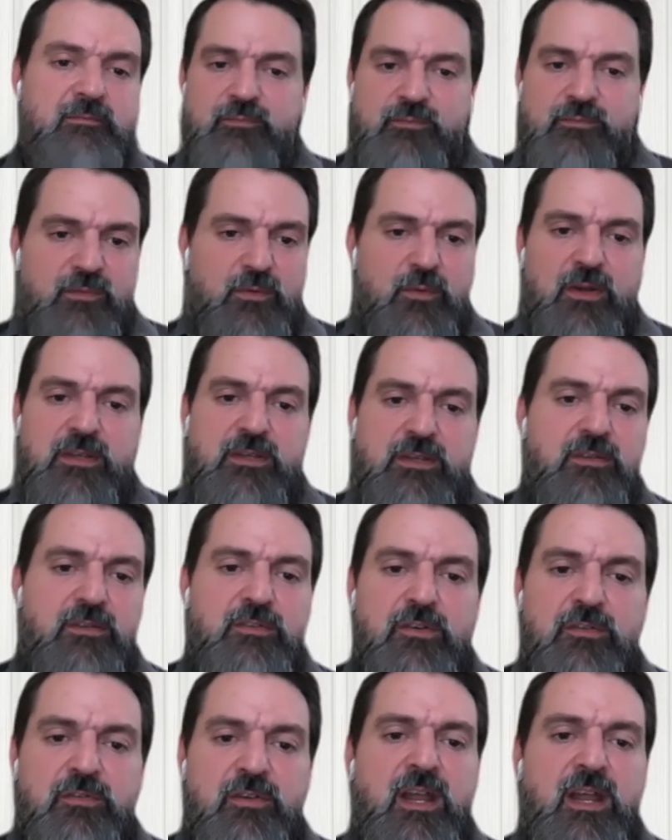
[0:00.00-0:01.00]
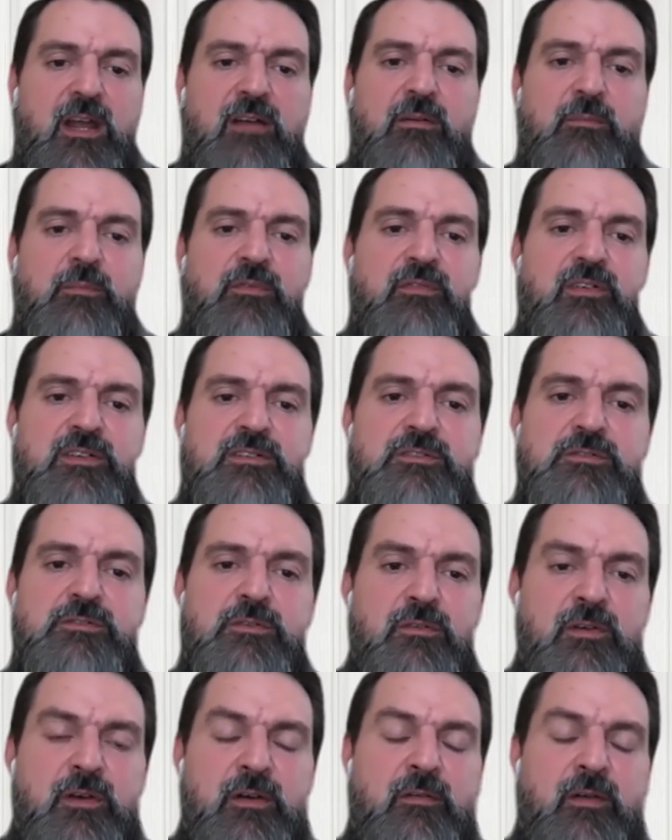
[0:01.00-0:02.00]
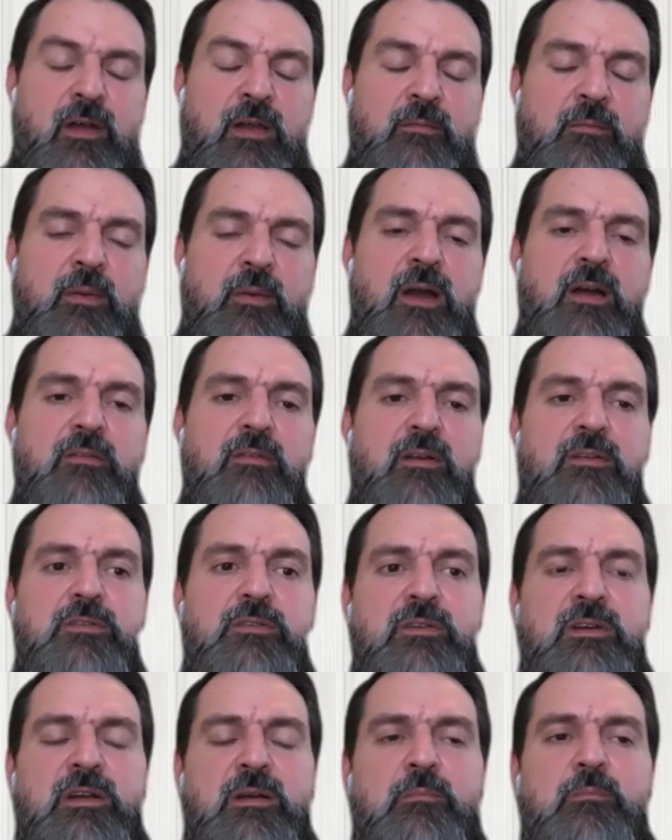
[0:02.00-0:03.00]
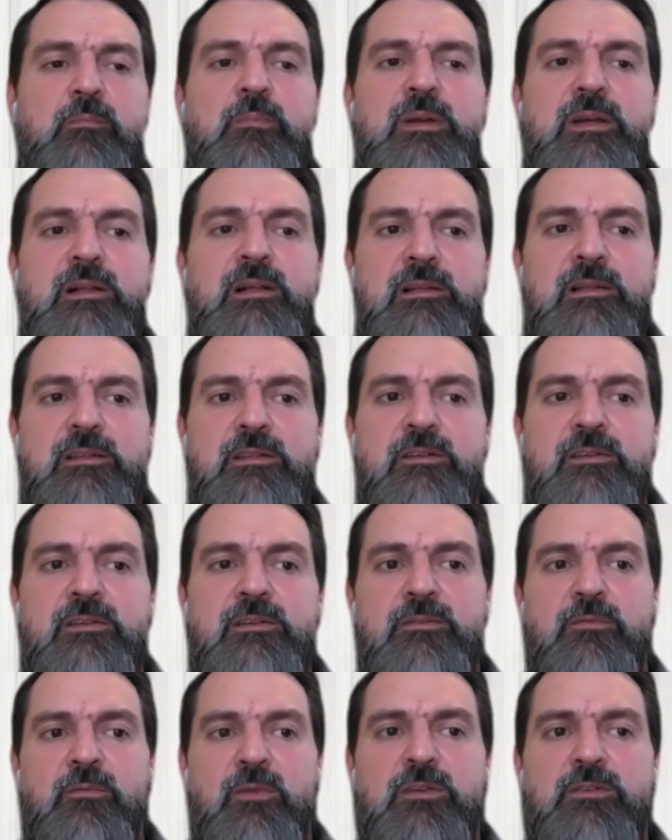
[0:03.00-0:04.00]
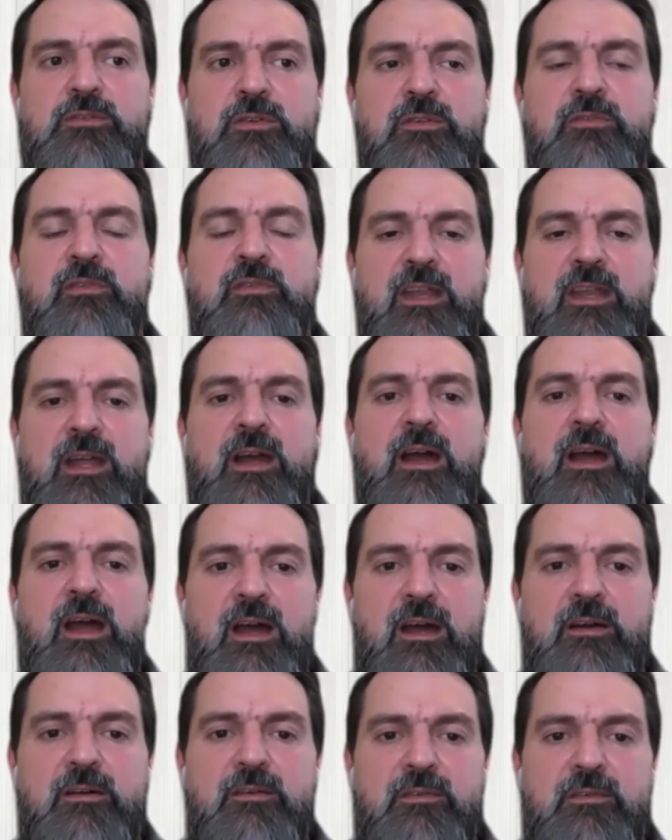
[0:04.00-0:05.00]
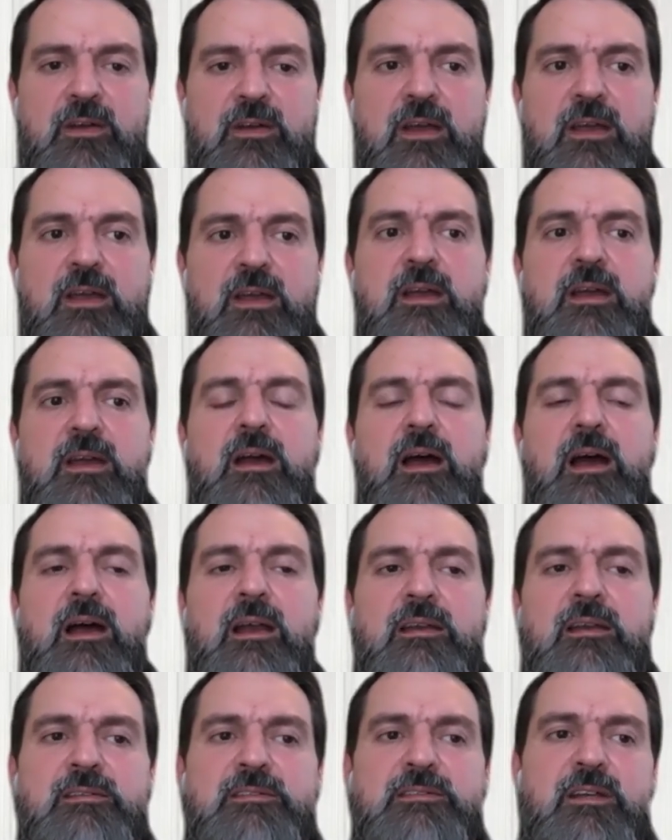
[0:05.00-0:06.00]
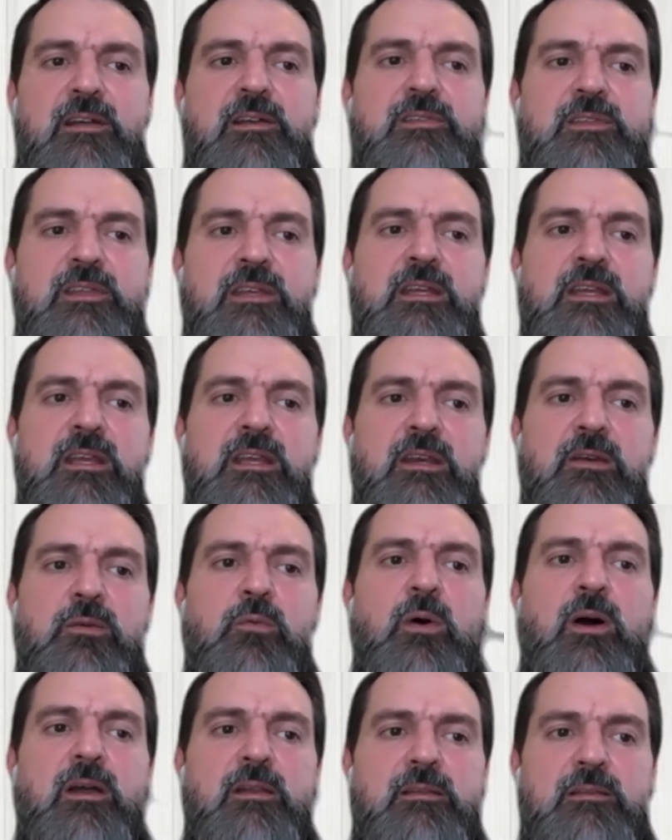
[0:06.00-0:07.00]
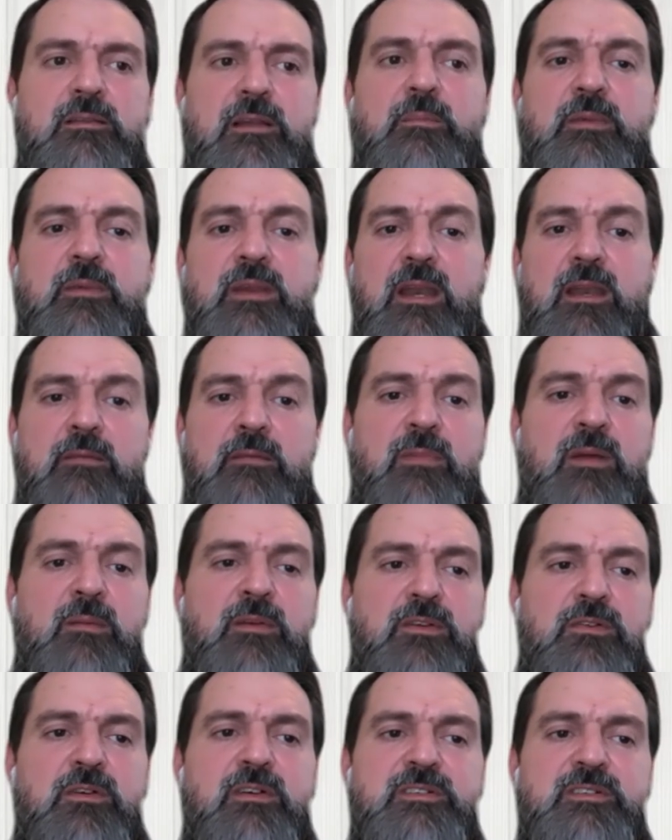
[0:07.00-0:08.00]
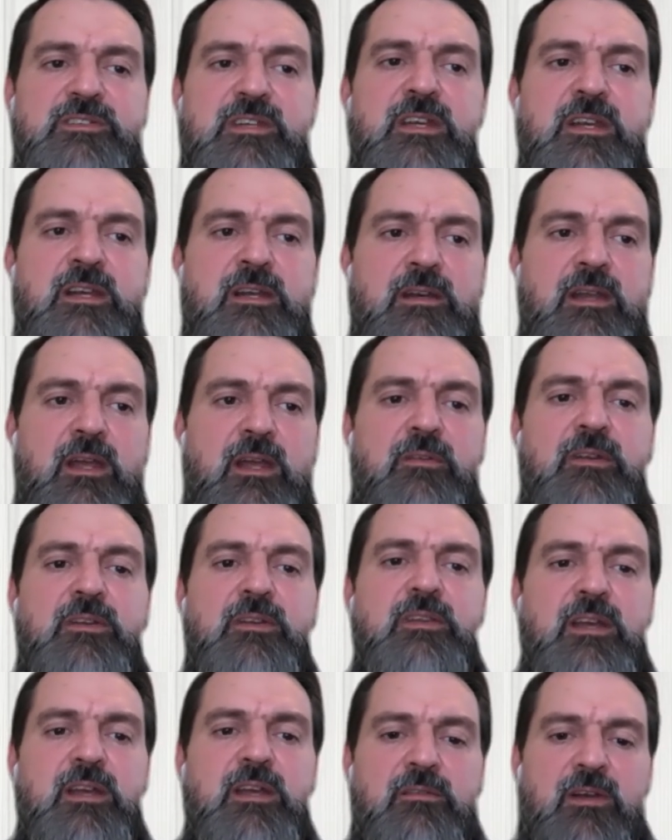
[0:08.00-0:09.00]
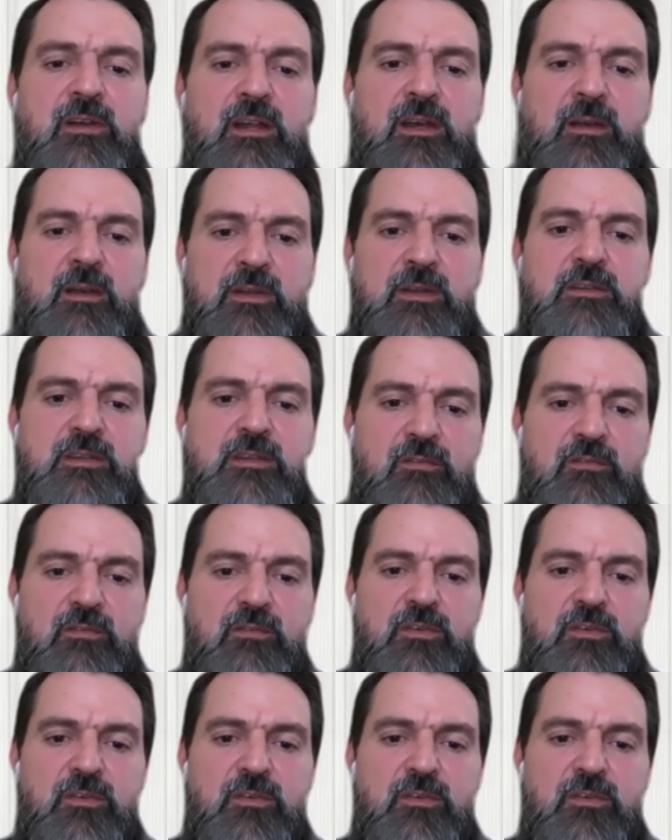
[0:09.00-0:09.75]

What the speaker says: you already have a profession, you already have a background, you can build on what you already have and start thinking I mean, and maybe you're saying it every day, right? I mean, if